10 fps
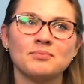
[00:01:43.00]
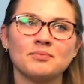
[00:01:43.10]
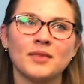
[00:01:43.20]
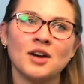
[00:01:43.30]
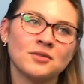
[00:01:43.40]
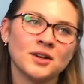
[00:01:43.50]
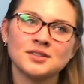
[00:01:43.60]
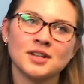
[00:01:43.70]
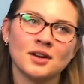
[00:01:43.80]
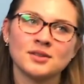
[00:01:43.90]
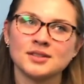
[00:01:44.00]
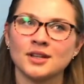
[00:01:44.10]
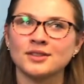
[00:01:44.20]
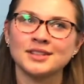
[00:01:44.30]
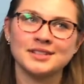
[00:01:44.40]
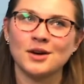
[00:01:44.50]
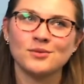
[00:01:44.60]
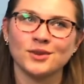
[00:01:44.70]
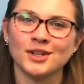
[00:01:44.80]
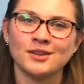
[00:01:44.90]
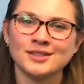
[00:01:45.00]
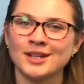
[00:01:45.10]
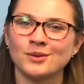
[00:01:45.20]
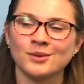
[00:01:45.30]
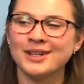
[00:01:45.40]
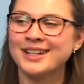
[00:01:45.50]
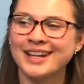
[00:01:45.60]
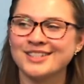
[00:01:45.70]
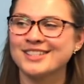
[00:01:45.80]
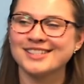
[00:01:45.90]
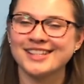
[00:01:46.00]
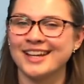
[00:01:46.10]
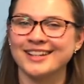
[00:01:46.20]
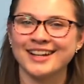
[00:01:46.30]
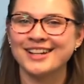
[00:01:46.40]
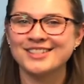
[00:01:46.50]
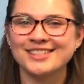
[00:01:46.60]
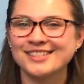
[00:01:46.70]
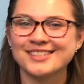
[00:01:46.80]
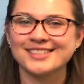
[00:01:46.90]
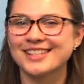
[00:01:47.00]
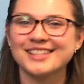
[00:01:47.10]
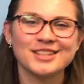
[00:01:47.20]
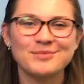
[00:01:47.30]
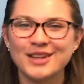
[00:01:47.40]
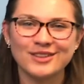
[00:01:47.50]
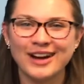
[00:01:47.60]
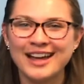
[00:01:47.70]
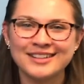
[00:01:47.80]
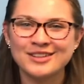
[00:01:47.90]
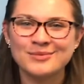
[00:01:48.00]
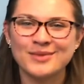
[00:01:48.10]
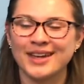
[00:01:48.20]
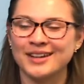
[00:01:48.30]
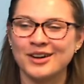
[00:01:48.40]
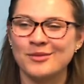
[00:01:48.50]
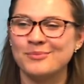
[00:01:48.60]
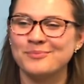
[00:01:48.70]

at first I was really doubtful. I was like, well, what did I just say? Did I just say something random that I